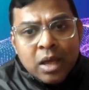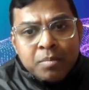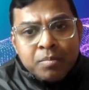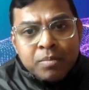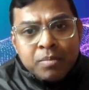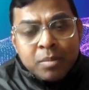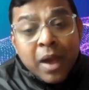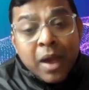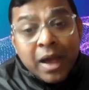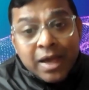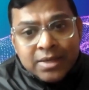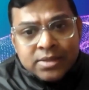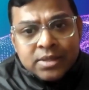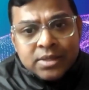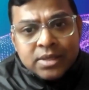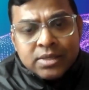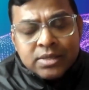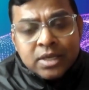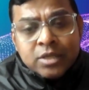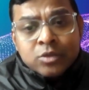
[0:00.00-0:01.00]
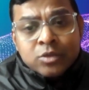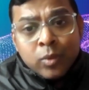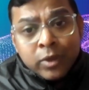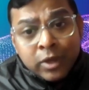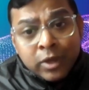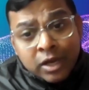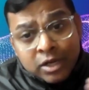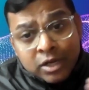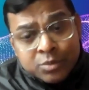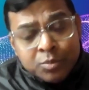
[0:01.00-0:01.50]
premises is with
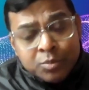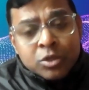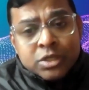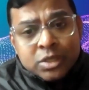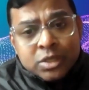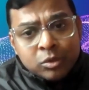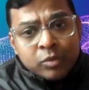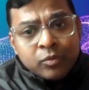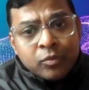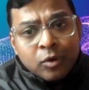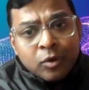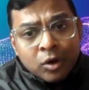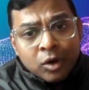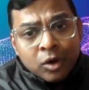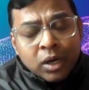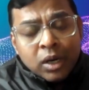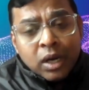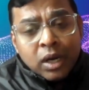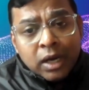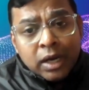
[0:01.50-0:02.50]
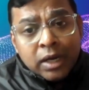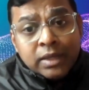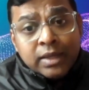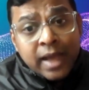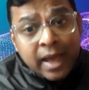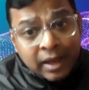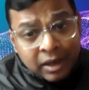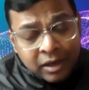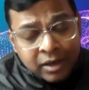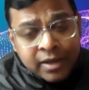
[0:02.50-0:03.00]
the responsible for the
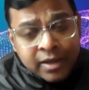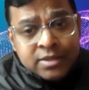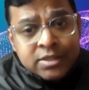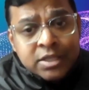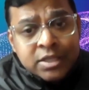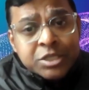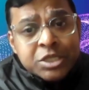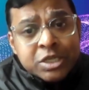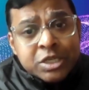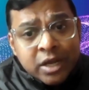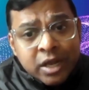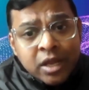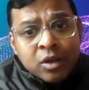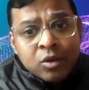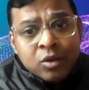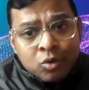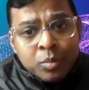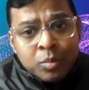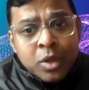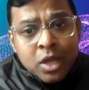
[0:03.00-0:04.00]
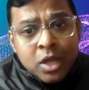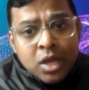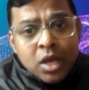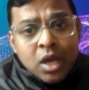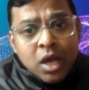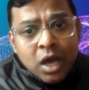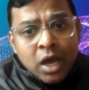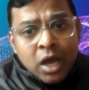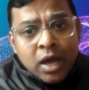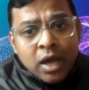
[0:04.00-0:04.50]
analytics engineering group
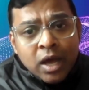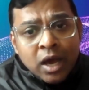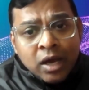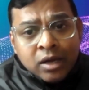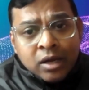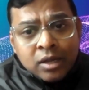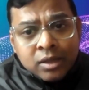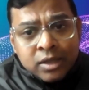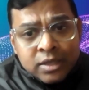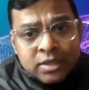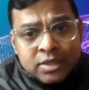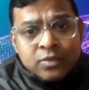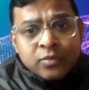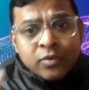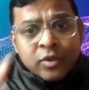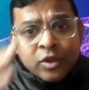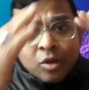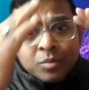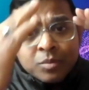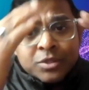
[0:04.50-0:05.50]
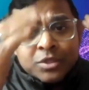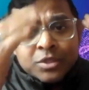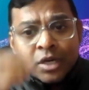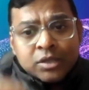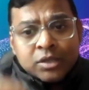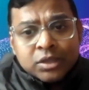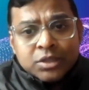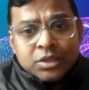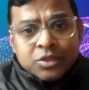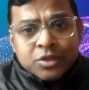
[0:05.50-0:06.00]
under this FinOps
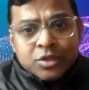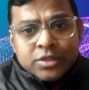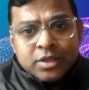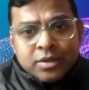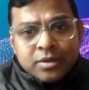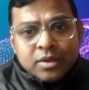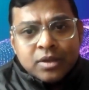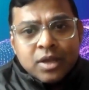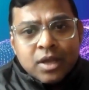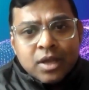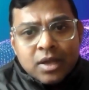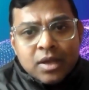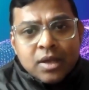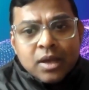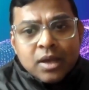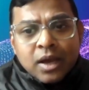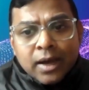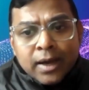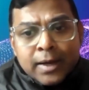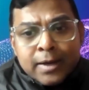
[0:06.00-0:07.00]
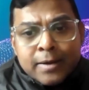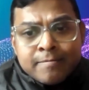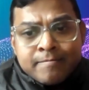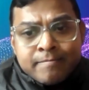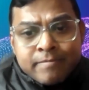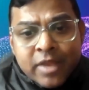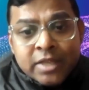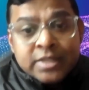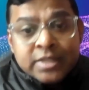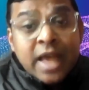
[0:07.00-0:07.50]
structure. So
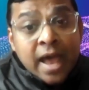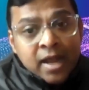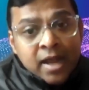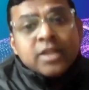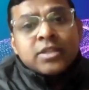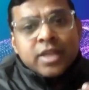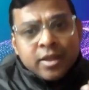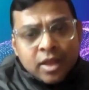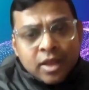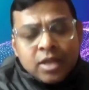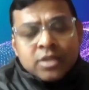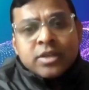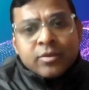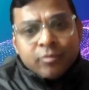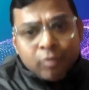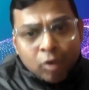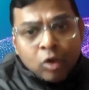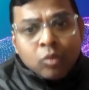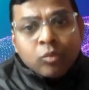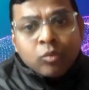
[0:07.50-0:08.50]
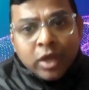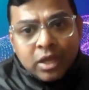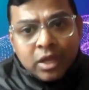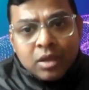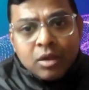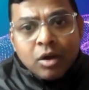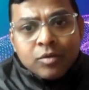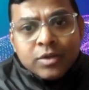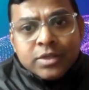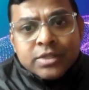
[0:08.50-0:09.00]
it's evolving.
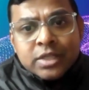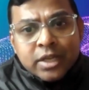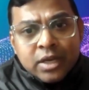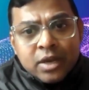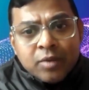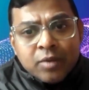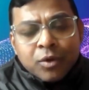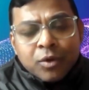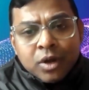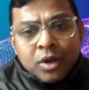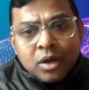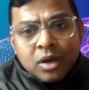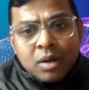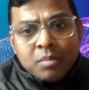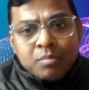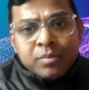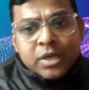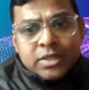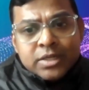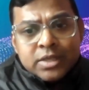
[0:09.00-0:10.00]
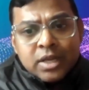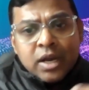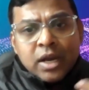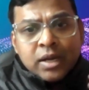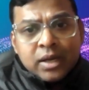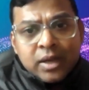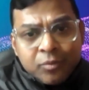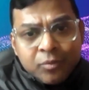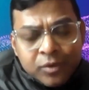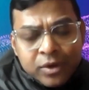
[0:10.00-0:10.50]
Obviously, different companies are
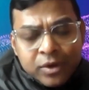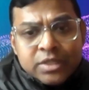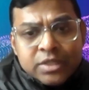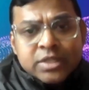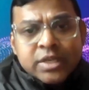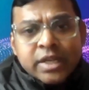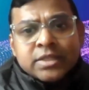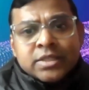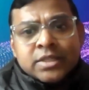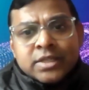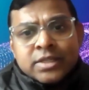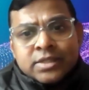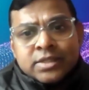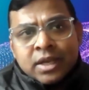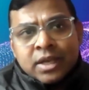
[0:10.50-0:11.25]
at different stages,